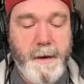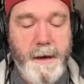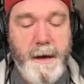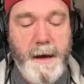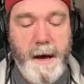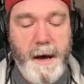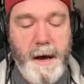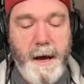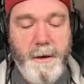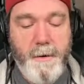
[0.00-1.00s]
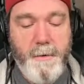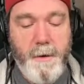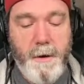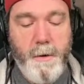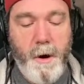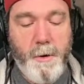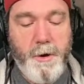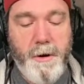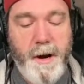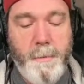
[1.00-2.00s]
You all
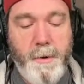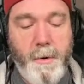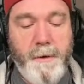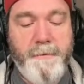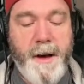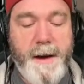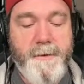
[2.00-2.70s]
share a pool of 5